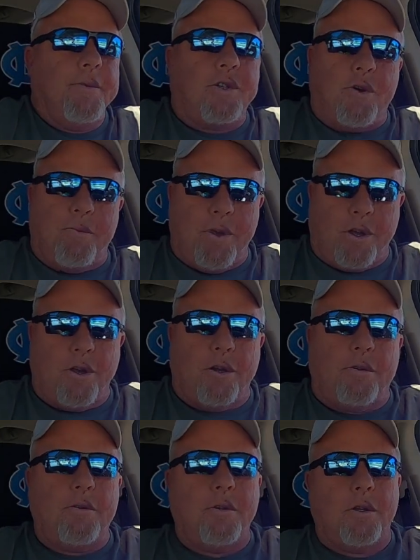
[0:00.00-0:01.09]
It's gonna be a
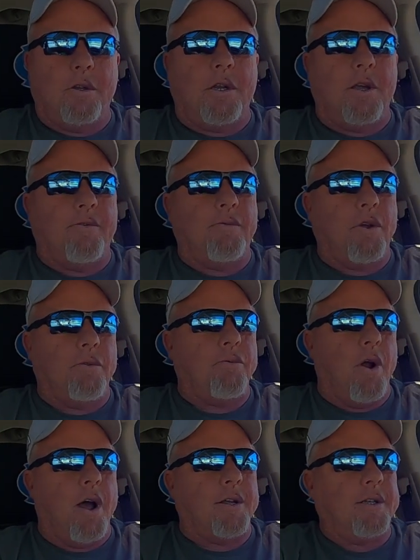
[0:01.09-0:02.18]
good
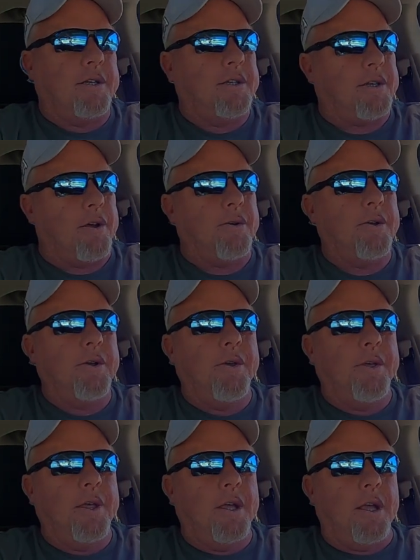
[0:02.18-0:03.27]
prize. So
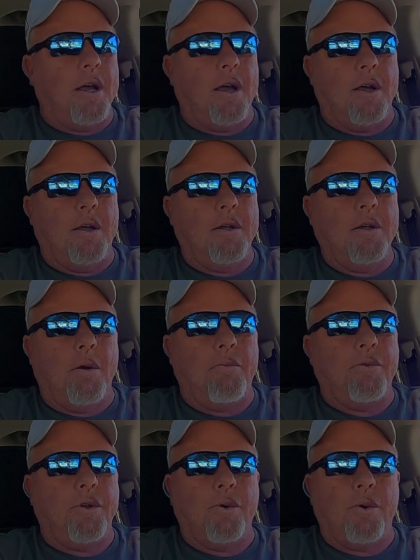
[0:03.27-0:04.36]

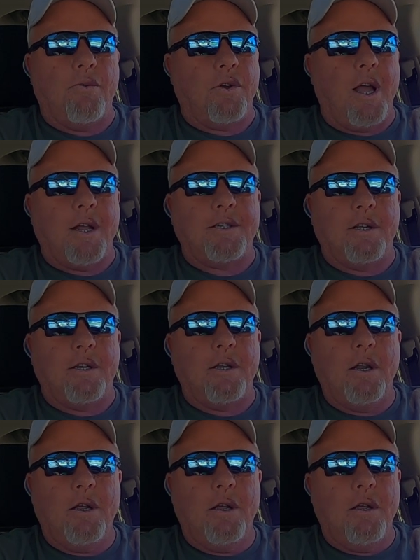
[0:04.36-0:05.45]
hopefully whoever gets it
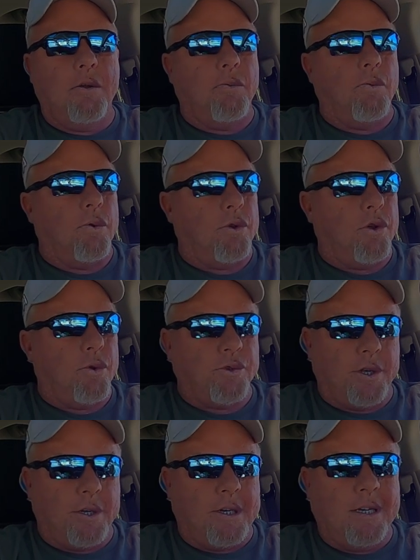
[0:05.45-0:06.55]
will use it,